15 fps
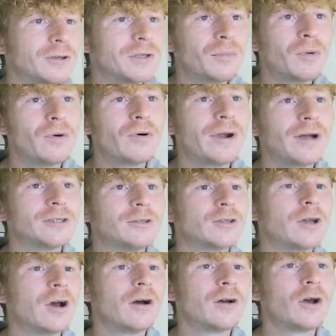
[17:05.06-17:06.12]
Boreas just
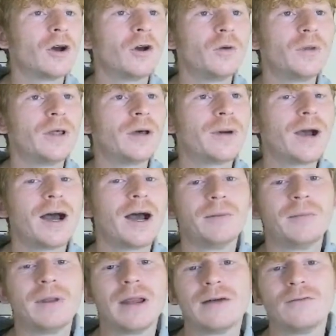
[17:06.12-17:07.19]
can't cope with them high
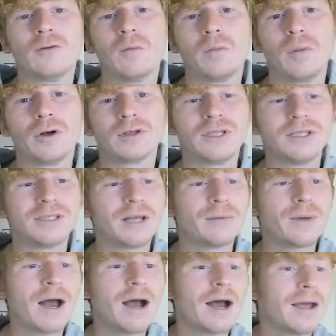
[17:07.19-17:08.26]
level bosses, them
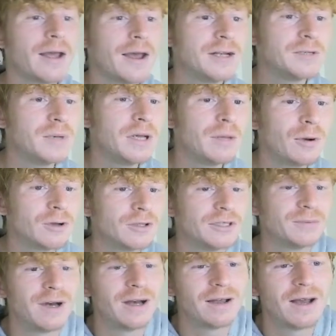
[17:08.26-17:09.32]
high HP bosses,
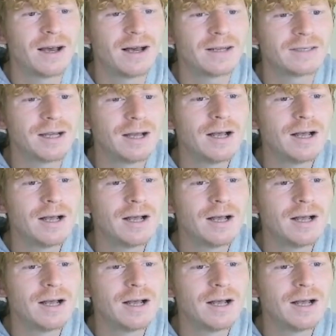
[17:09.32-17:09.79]
my guys.